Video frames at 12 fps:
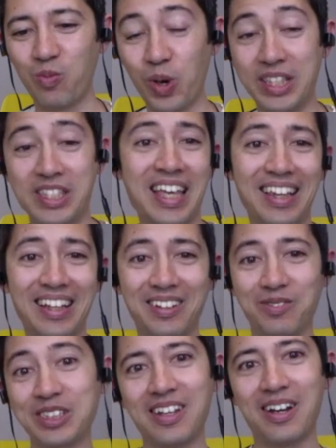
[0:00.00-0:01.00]
selling,
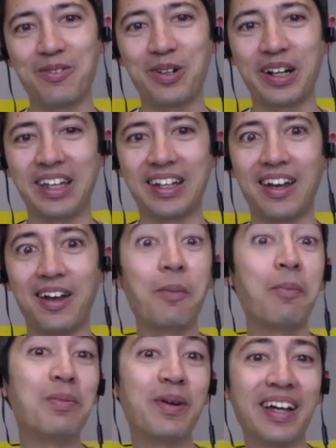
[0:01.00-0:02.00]
what's not working. Are
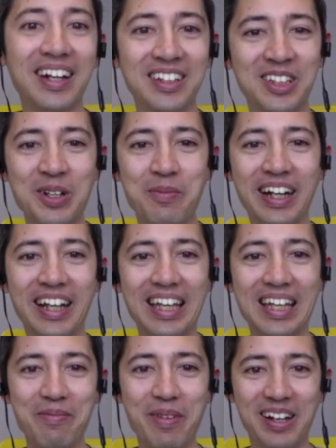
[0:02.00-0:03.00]
people getting too
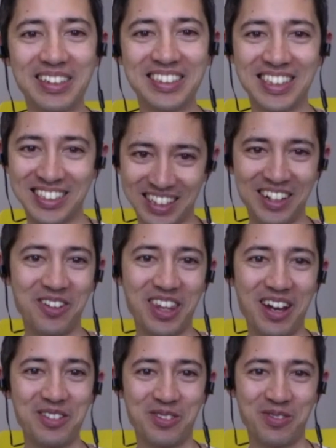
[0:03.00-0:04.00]
many emails? Because I know
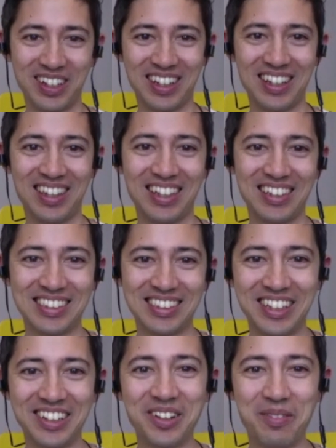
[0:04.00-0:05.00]
that was one of the things that
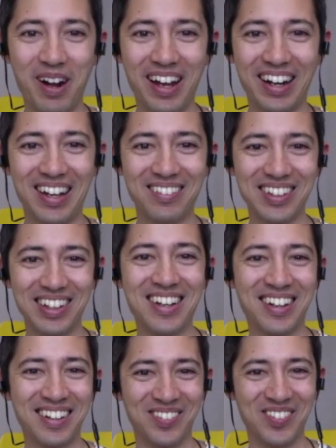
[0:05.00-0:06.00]
you had brought up
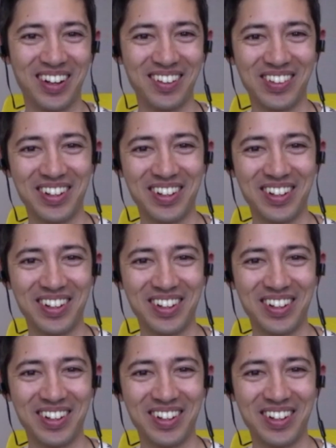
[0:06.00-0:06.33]
in one of our